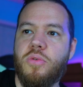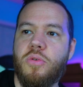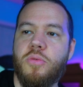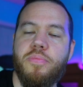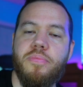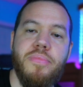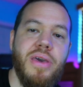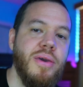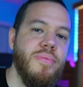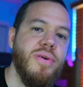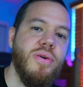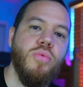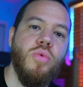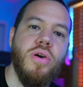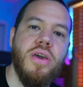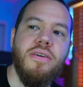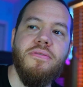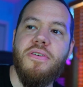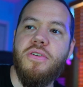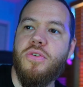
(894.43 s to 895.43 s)
maybe
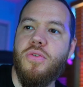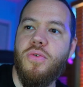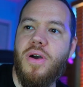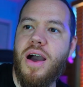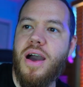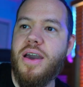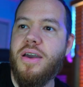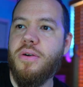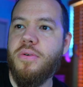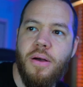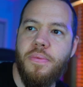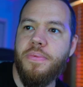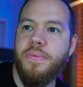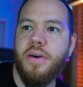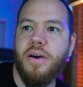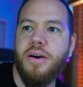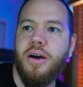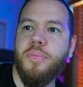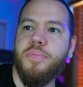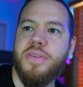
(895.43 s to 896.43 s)
we'll even try
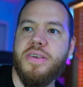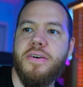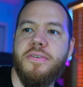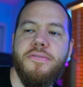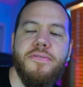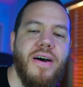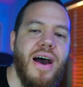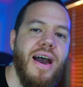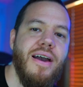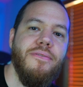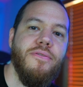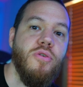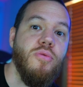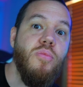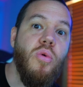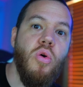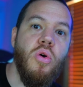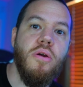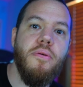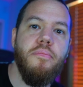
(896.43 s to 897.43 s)
the up to 5 or
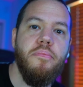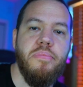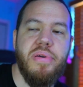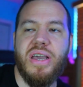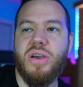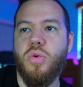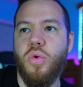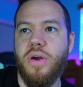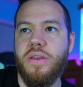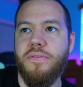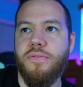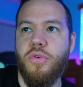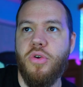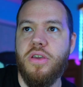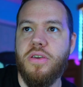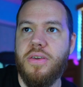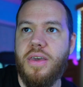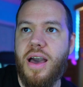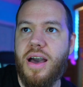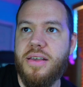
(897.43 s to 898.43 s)
more Bitcoin for
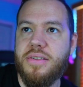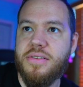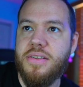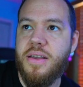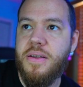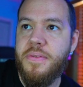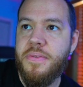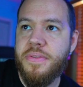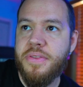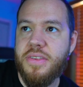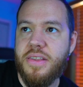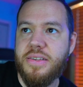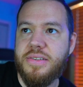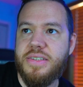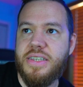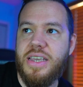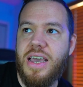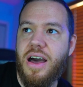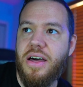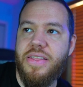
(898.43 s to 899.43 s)
you guys to
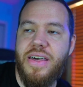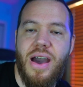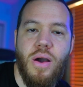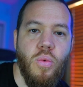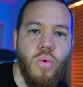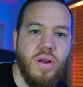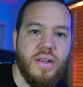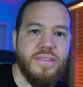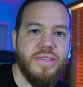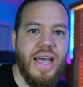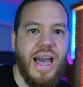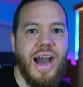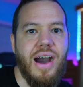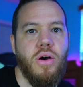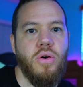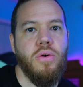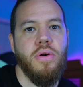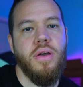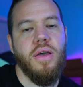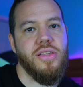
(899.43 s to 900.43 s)
see how that works
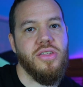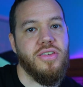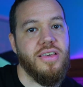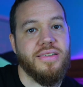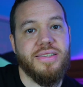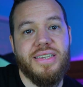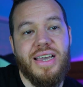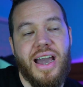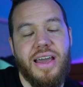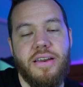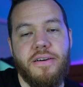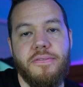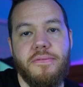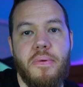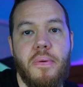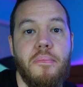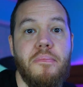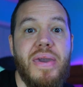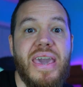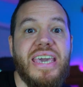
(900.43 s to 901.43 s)
out. Just kind
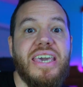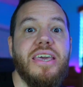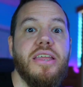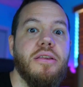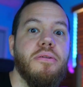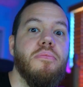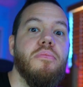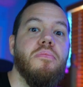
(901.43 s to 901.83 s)
of making